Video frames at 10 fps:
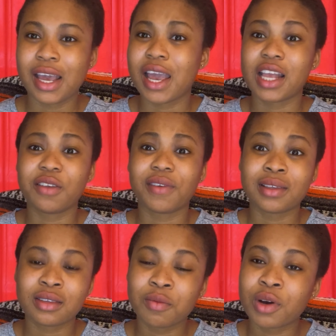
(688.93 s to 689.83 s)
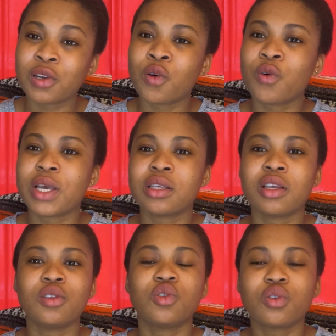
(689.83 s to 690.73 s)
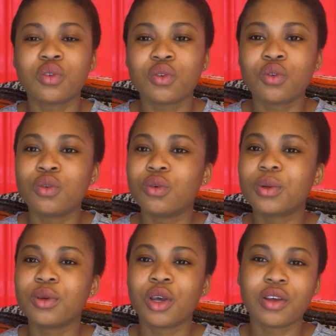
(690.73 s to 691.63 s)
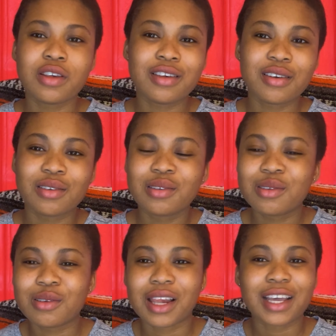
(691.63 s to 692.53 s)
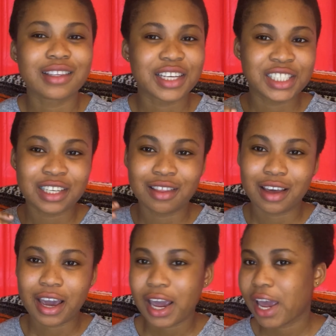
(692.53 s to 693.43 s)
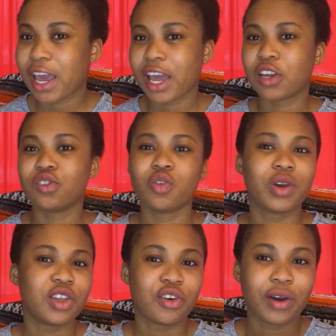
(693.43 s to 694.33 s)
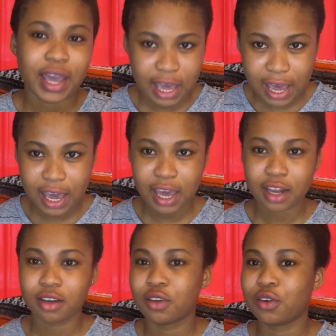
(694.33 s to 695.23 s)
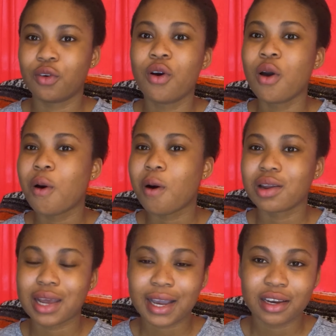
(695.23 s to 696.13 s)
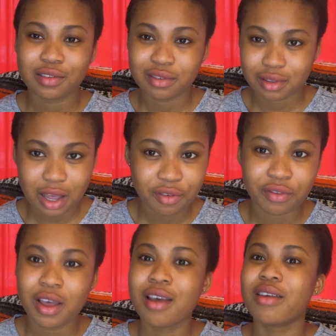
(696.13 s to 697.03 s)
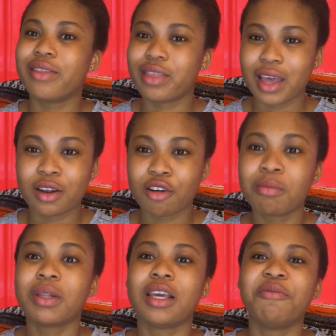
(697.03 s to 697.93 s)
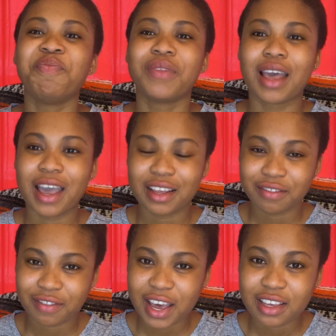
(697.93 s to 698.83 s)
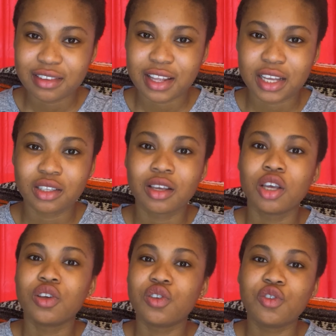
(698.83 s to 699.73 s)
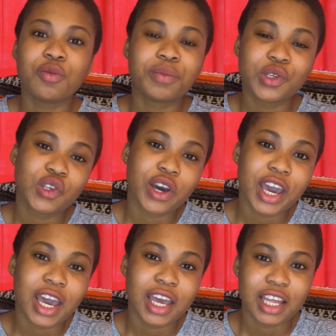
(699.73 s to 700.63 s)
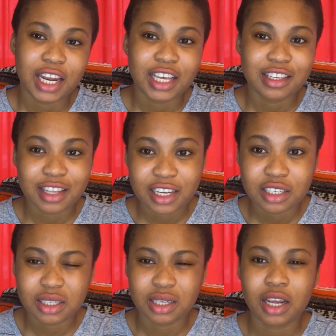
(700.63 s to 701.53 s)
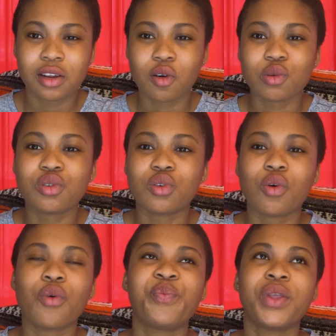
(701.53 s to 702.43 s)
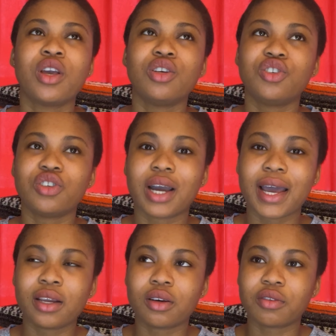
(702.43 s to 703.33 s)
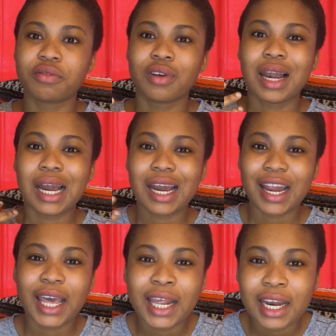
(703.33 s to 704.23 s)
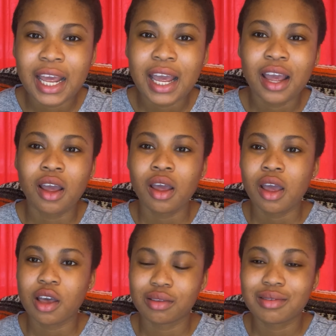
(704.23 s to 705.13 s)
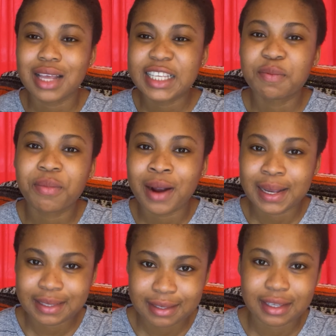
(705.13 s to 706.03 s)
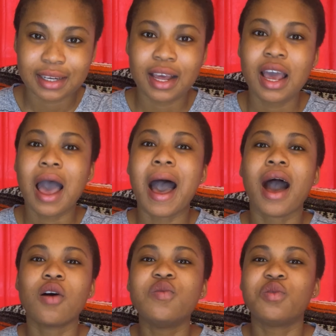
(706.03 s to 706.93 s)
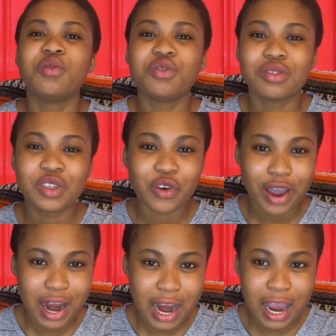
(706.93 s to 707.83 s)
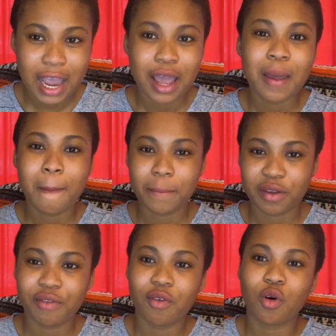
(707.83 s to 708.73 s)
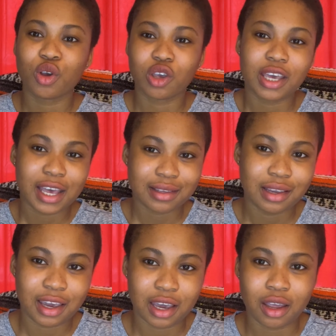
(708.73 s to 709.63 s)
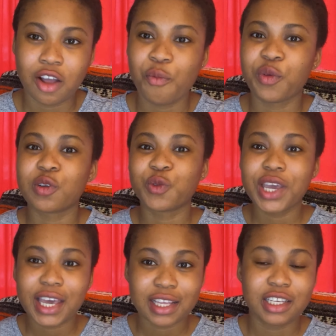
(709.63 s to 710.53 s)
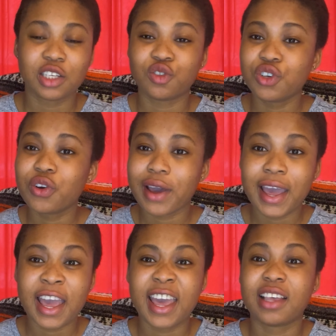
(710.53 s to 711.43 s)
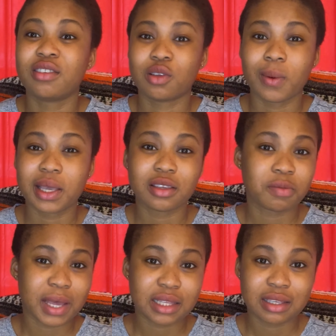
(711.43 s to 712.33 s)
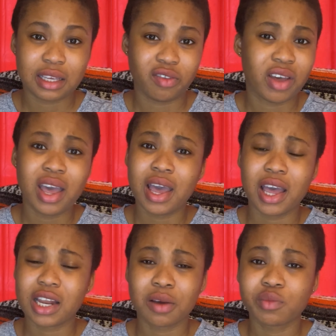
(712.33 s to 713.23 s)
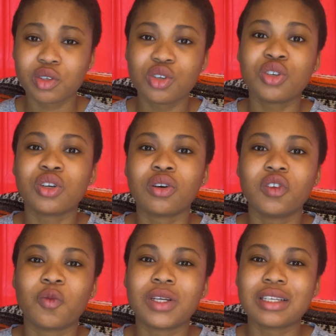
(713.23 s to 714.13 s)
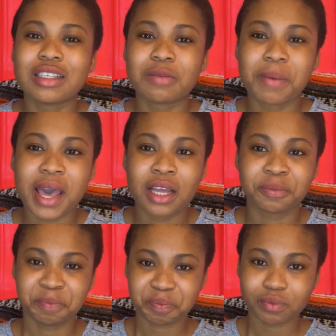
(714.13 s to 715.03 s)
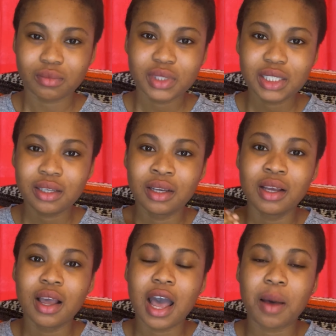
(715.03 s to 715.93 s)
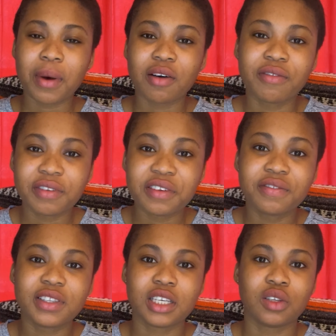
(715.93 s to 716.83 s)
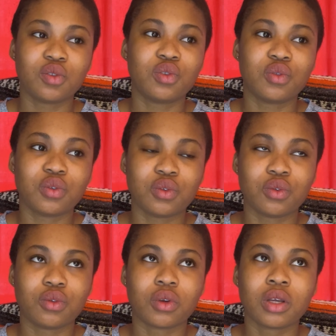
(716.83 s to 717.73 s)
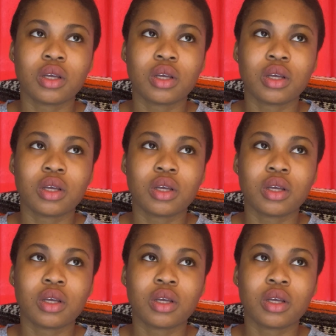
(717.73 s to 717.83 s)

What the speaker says: And if you're someone who isn't too used to like touching the hair and doing your hair and all that kind of stuff, then normally I advise that you put your hair in extension, and also you kind of learn and start practicing how to do your hair before you get here. Because when you get here, doing your hair is so expensive, and I'm not sure you want to spend about $150 to